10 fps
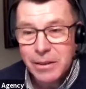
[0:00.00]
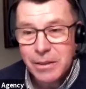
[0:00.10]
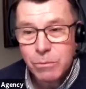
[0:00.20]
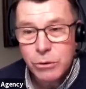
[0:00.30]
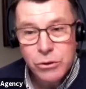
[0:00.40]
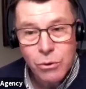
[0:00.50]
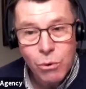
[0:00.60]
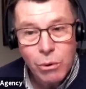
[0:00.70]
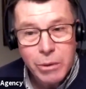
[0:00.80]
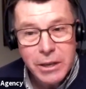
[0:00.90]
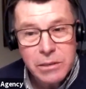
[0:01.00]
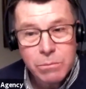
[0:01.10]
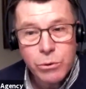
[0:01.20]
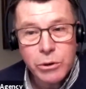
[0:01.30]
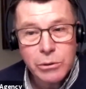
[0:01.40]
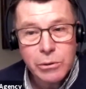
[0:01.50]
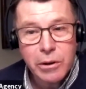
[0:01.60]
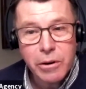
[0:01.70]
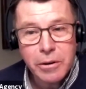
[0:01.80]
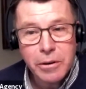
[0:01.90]
There was always more to
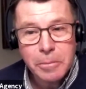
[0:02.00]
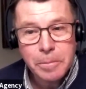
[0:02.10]
learn.